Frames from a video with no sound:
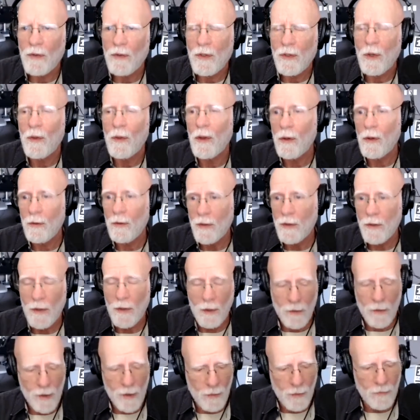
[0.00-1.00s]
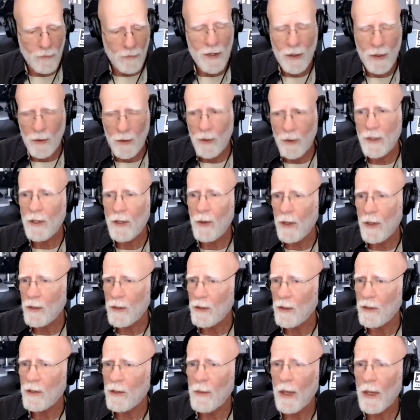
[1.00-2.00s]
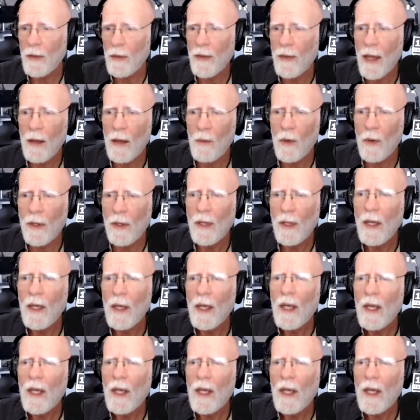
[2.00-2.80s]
So there's some serious questions about that one.